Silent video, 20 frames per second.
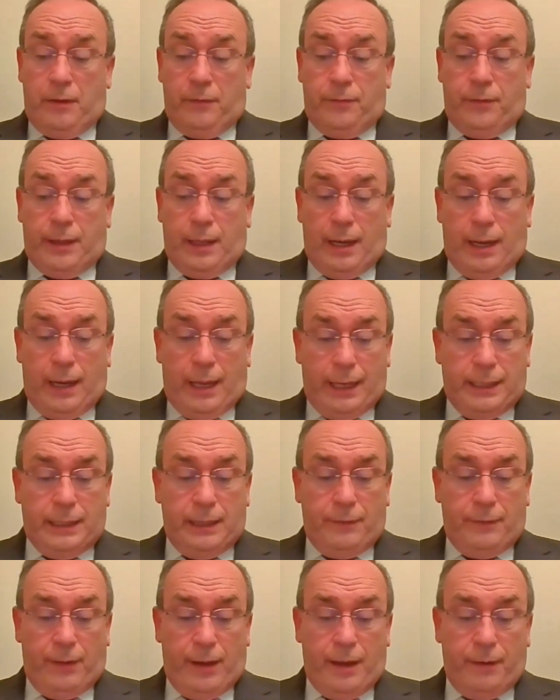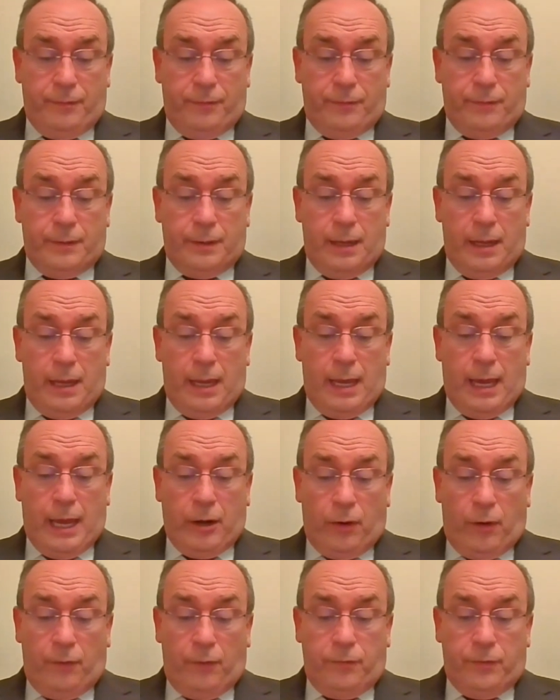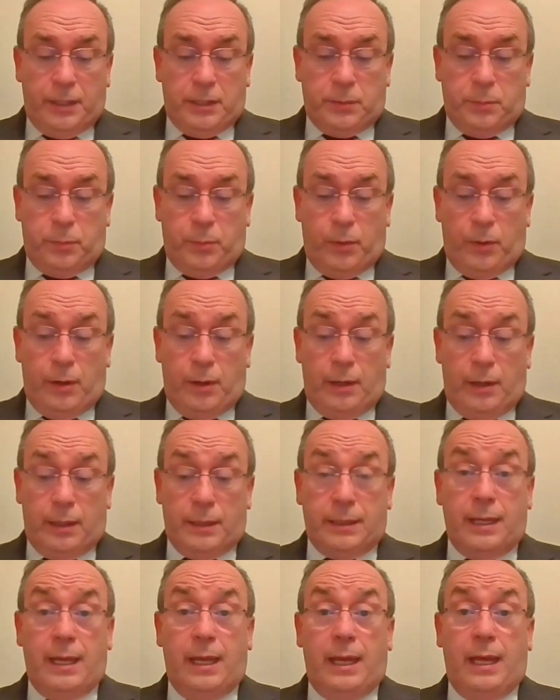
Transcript: For the light of heaven and of this world